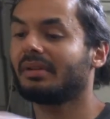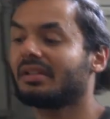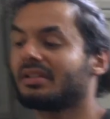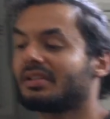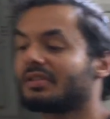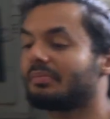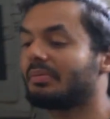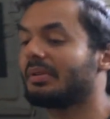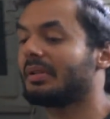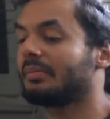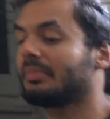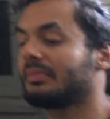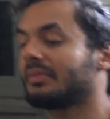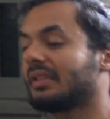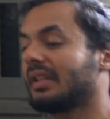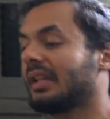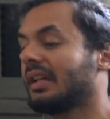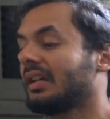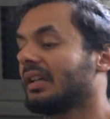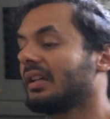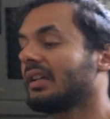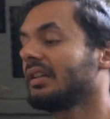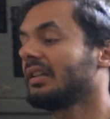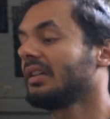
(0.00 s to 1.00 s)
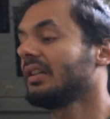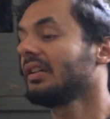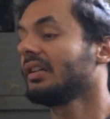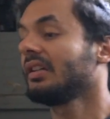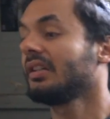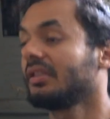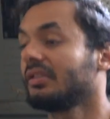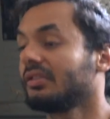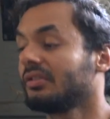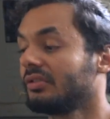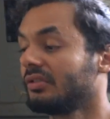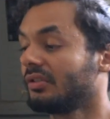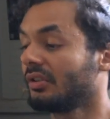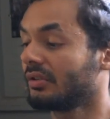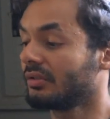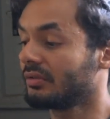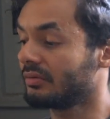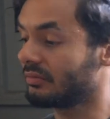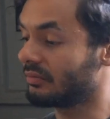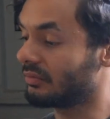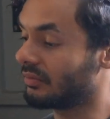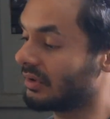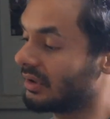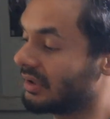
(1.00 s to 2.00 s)
it's people that don't
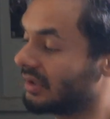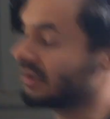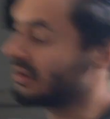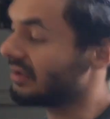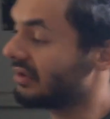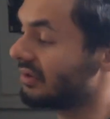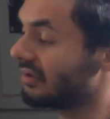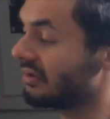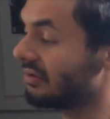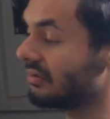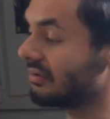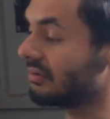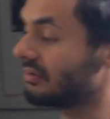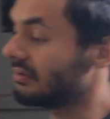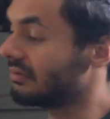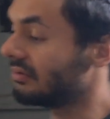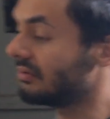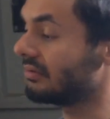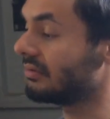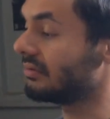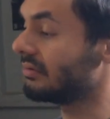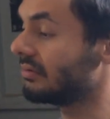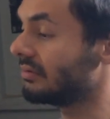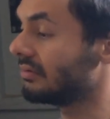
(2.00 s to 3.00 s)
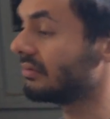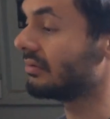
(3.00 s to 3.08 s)
want to